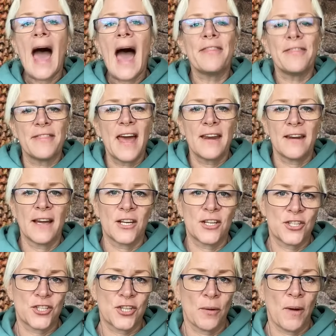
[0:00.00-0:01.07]
and then I
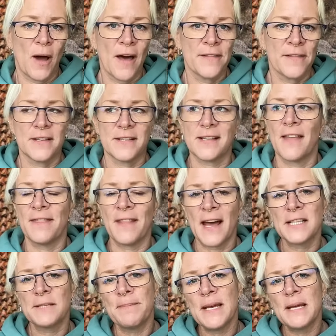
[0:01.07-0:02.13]
could show others. And
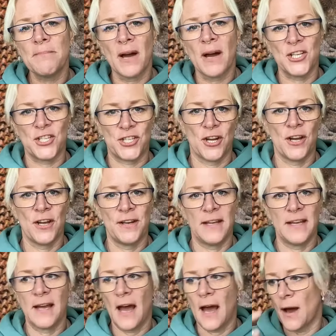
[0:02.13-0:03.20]
that's been my
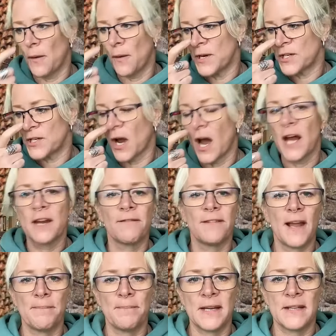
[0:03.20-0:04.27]
journey, which kind of
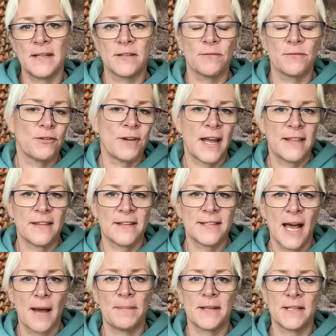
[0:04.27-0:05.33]
led me into creating the
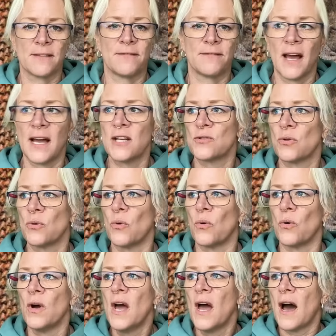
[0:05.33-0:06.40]
Tablets of Light
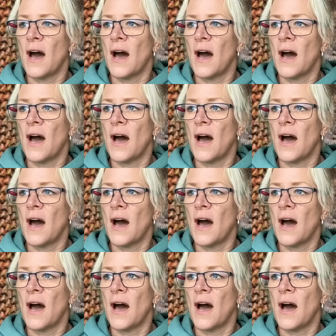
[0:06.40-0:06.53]
tour,